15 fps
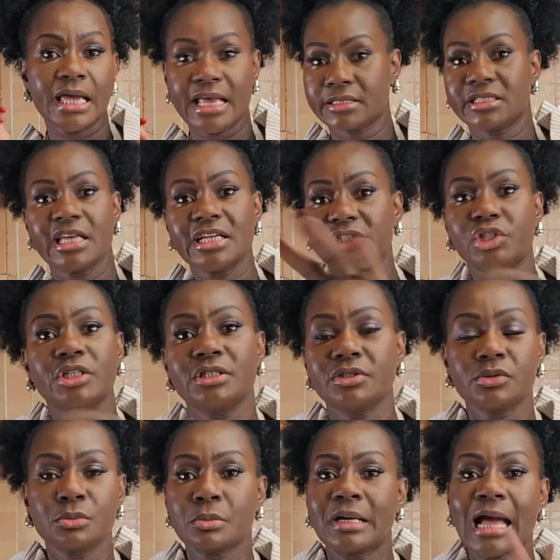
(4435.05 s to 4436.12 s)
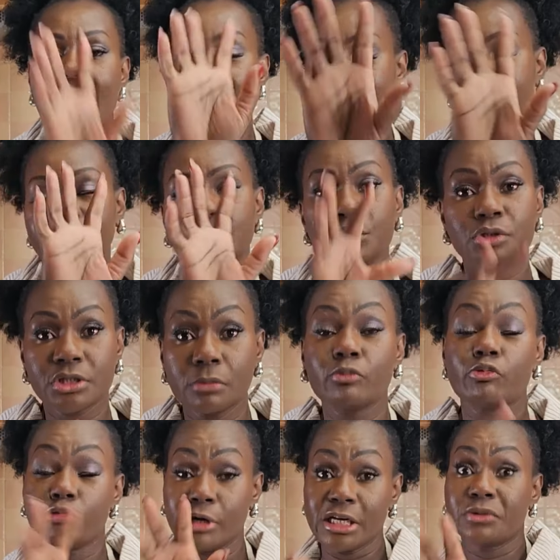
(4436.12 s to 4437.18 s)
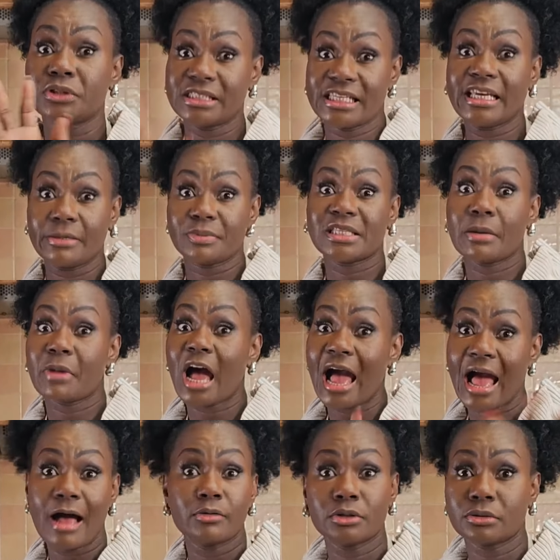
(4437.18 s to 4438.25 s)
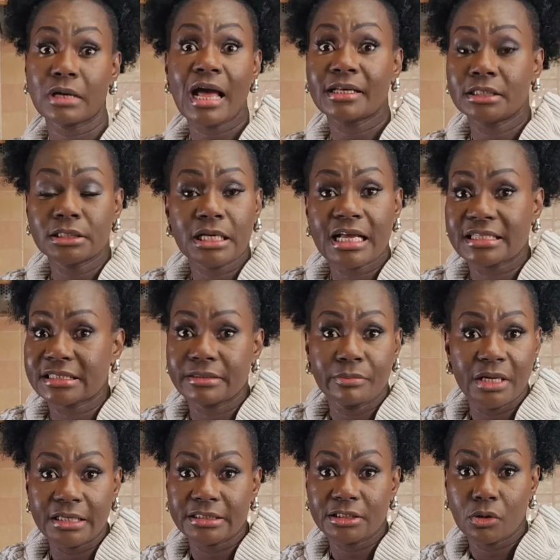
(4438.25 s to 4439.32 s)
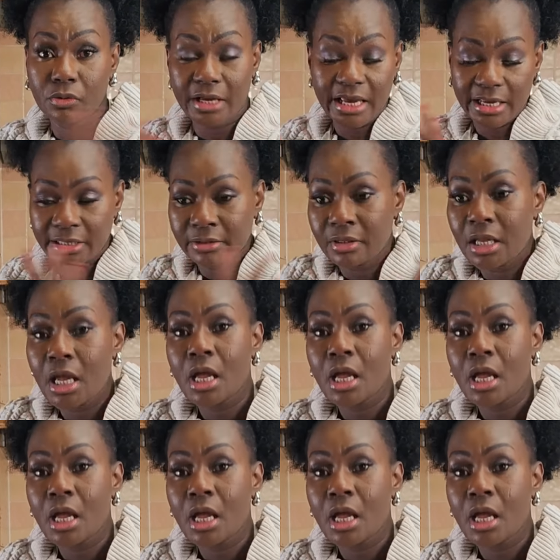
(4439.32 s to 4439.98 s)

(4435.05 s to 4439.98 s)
session handing you some real tips about how to handle customers. Okay,